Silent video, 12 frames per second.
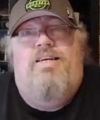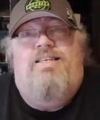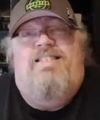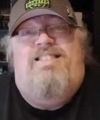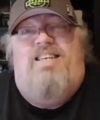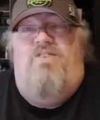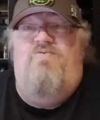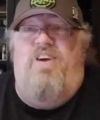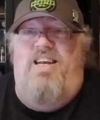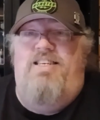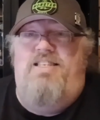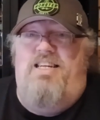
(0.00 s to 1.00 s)
So
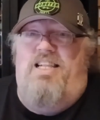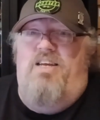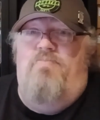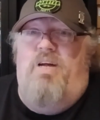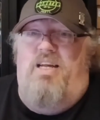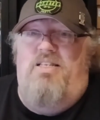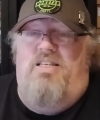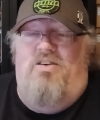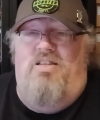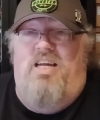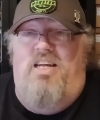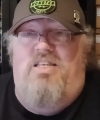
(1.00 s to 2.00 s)
realistically, it means that
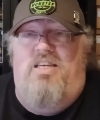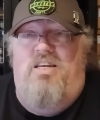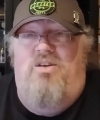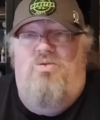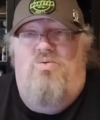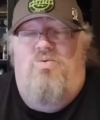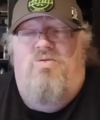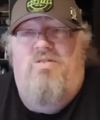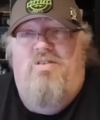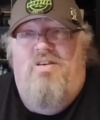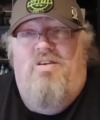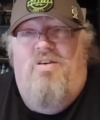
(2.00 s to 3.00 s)
I need to
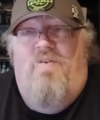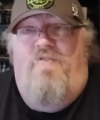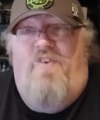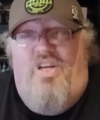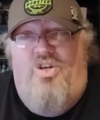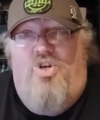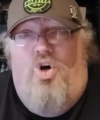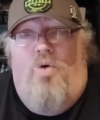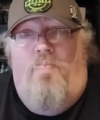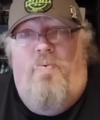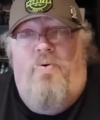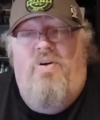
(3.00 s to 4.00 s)
finish
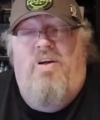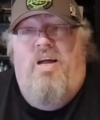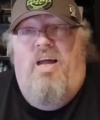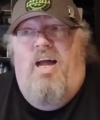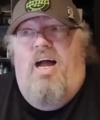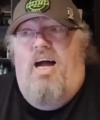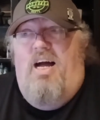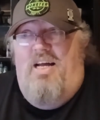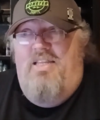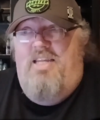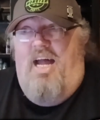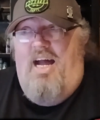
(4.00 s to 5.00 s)
up
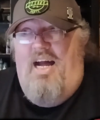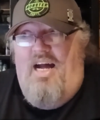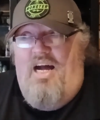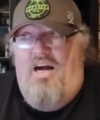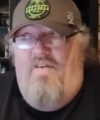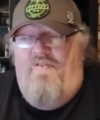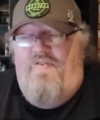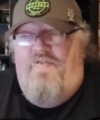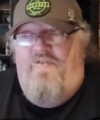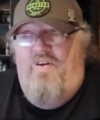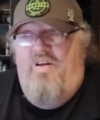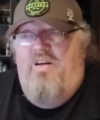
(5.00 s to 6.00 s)
and
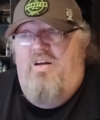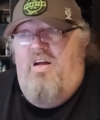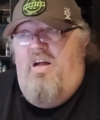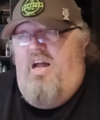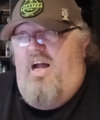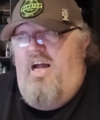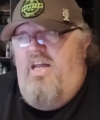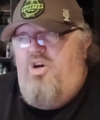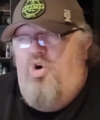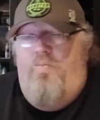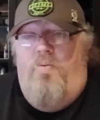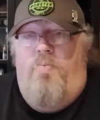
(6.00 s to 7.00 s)
have a
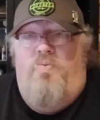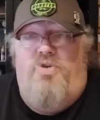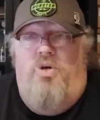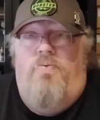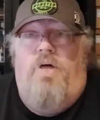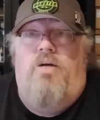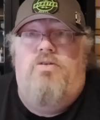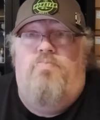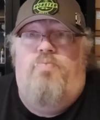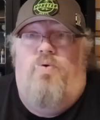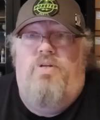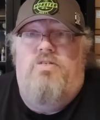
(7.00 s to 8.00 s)
culpable 2,000
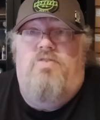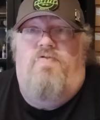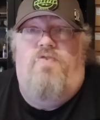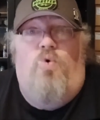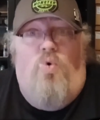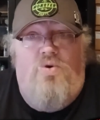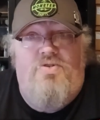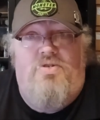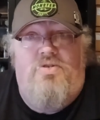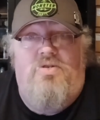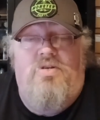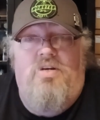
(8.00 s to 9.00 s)
points
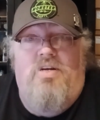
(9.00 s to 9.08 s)
force